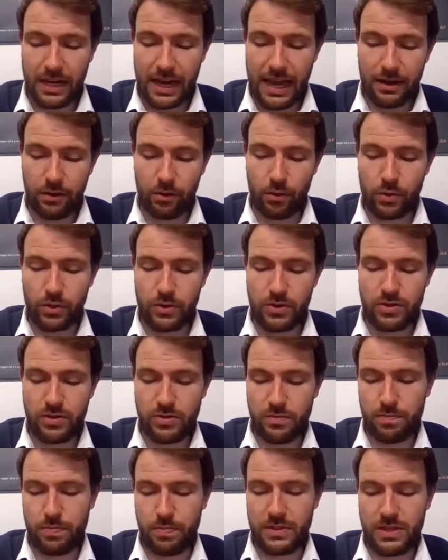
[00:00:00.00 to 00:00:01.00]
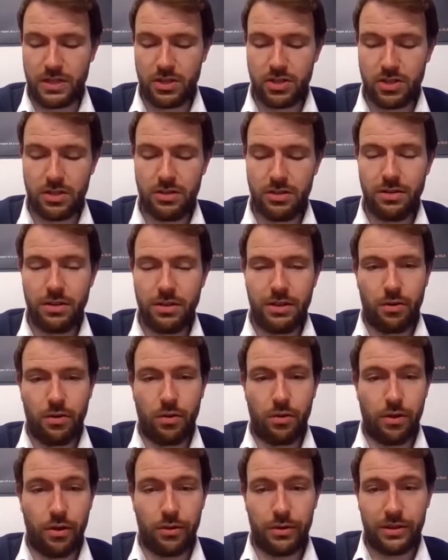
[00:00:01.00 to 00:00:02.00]
landlord's position,
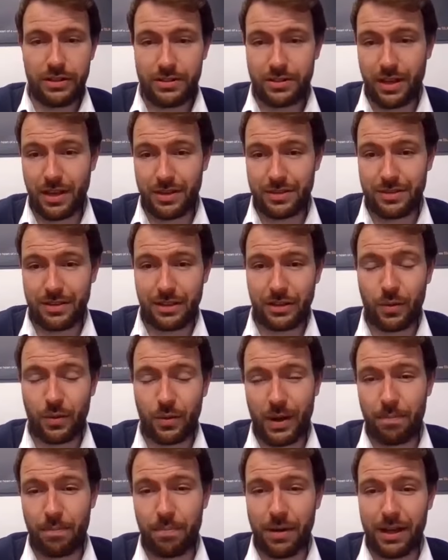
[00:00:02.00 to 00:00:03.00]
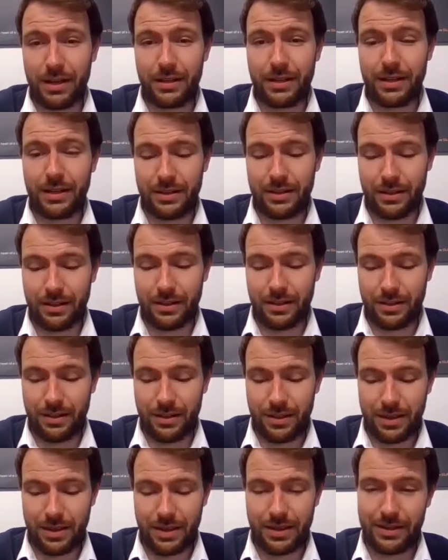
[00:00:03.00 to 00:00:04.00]
although he stated it quite bluntly
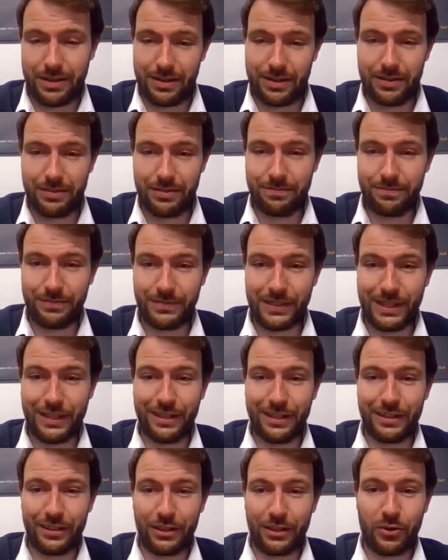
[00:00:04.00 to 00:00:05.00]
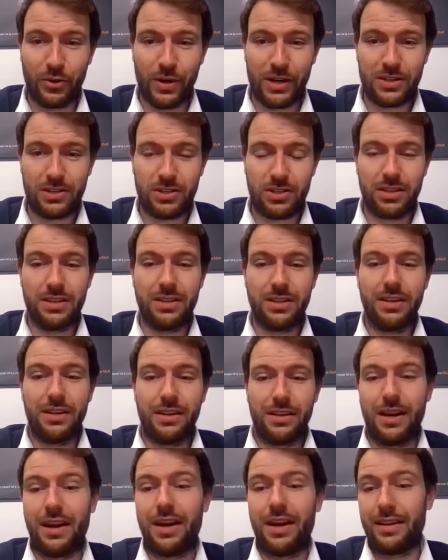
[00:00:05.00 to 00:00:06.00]
in the question,
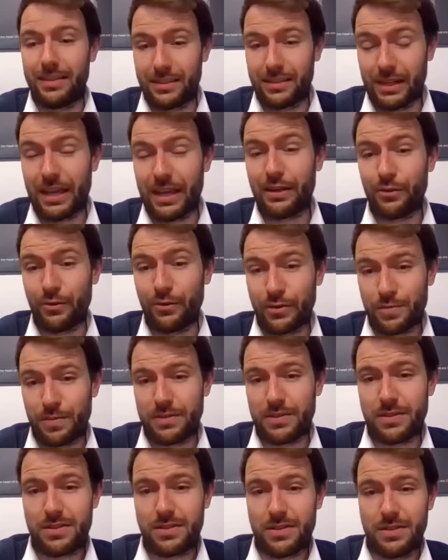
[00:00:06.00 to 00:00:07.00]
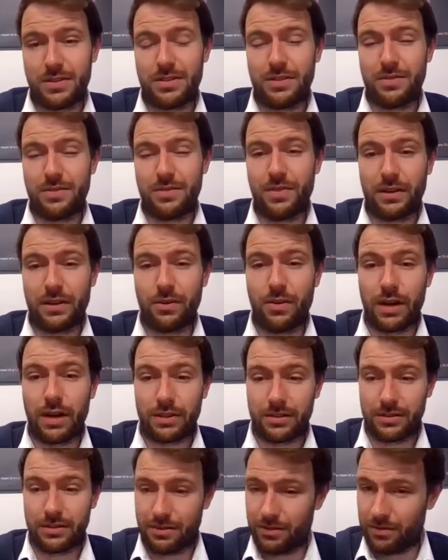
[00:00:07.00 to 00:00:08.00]
the landlord's position is in fact
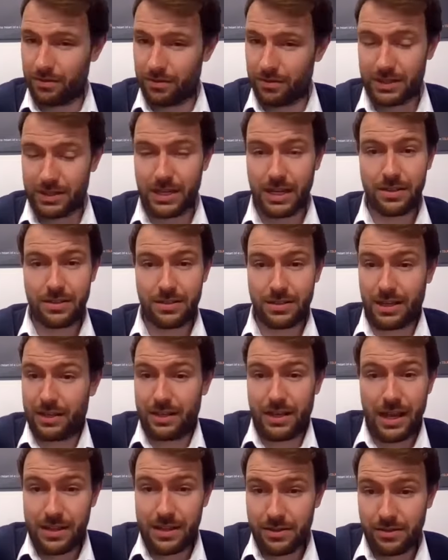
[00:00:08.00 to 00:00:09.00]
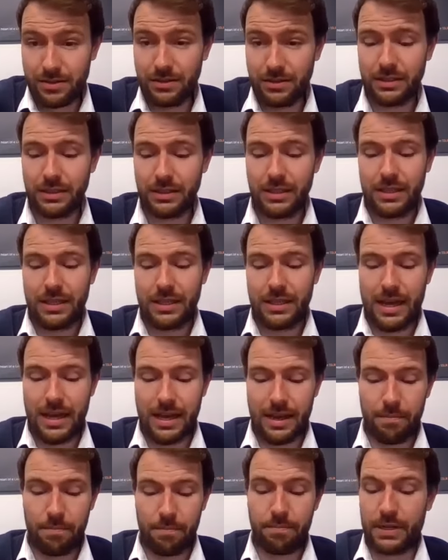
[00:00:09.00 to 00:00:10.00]
correct. The tenants can cancel,
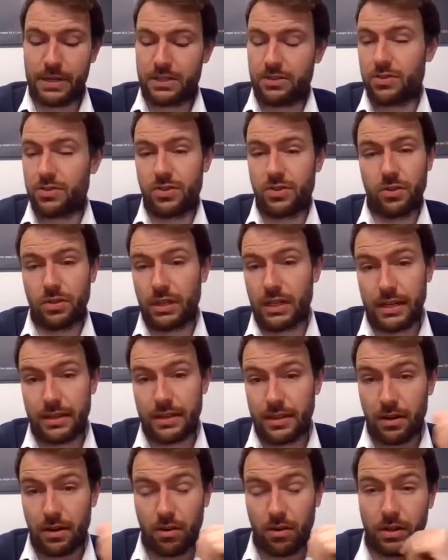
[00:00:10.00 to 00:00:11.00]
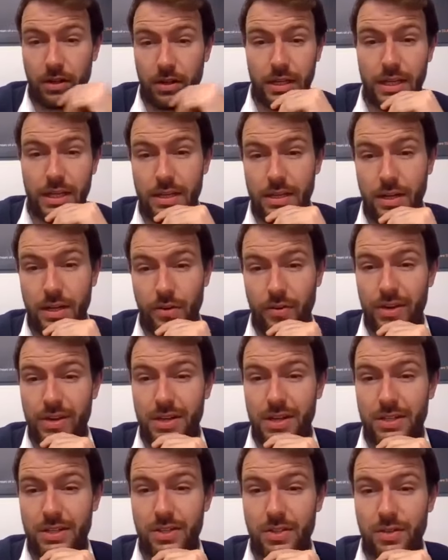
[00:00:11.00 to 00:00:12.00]
but certainly they're not going to get a
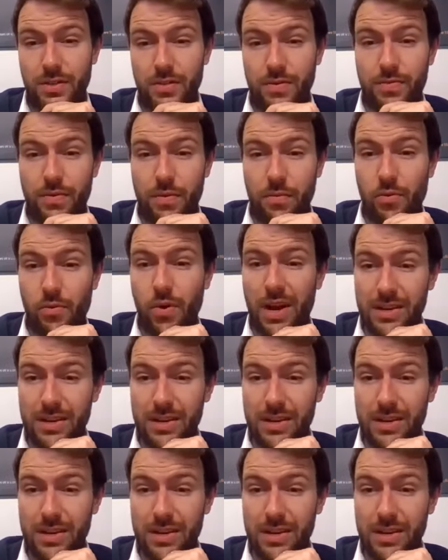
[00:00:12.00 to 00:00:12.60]
reduction from